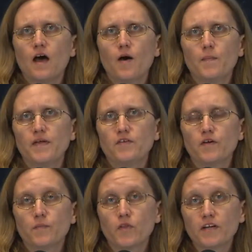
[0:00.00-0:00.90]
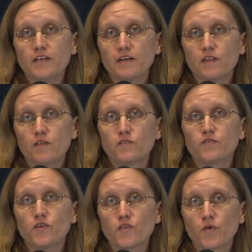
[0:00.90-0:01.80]
Um, and looking into this
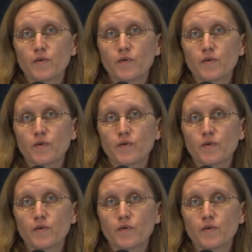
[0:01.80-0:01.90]
further,